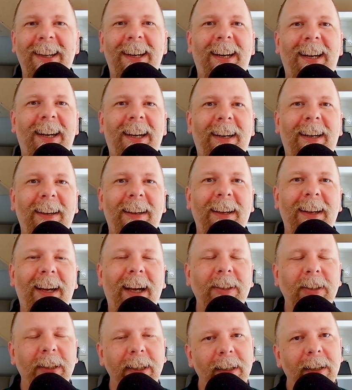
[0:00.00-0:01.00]

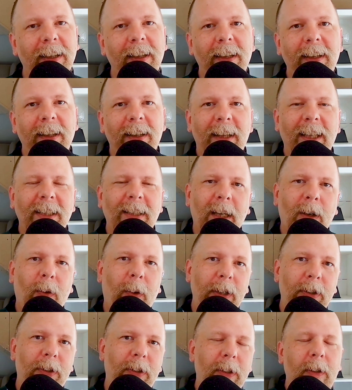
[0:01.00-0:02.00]
Actually, that's not
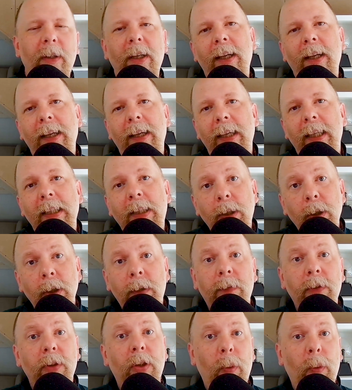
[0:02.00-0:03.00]
quite true. It's
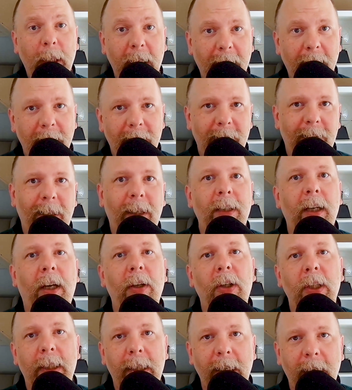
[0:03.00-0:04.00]
useful to read it and to
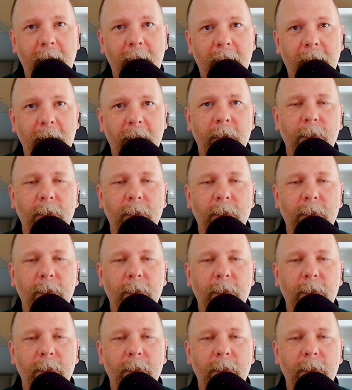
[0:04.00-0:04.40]
understand it.